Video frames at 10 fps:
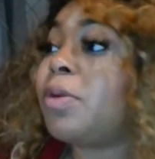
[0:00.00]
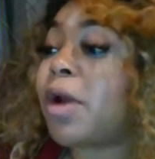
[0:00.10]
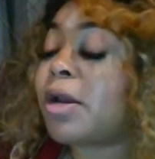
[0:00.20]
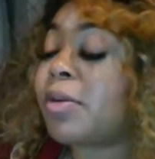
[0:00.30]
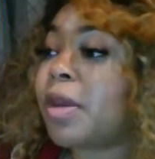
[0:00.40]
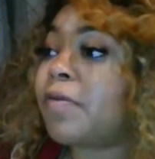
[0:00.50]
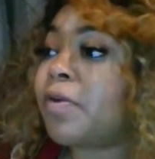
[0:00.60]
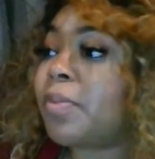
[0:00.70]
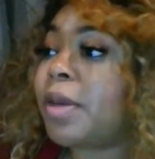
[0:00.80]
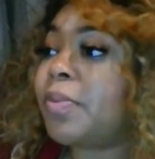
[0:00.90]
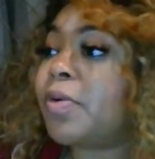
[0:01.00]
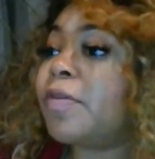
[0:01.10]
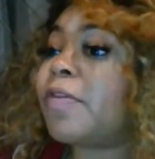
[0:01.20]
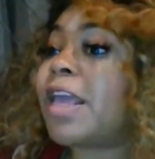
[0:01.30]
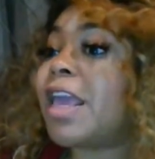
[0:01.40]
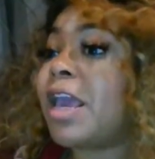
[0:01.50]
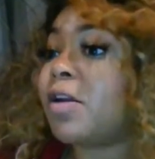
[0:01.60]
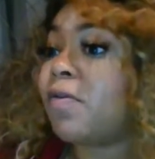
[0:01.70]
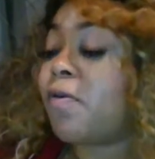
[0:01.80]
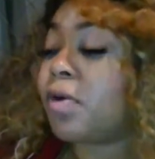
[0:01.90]
recommend for people if they
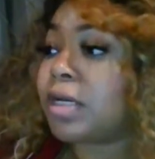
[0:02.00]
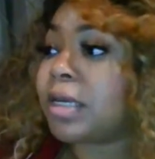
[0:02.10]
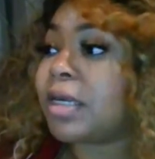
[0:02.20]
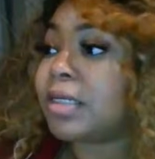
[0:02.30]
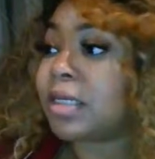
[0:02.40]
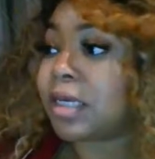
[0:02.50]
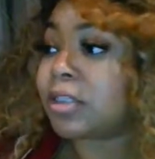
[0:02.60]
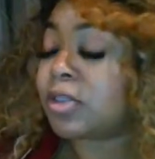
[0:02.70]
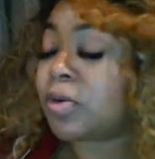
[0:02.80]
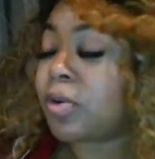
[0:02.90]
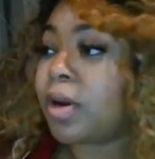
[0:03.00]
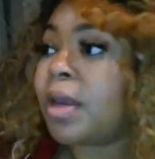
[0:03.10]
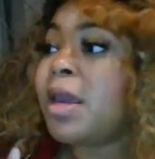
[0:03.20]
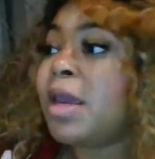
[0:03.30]
can't afford to get into Instacoin.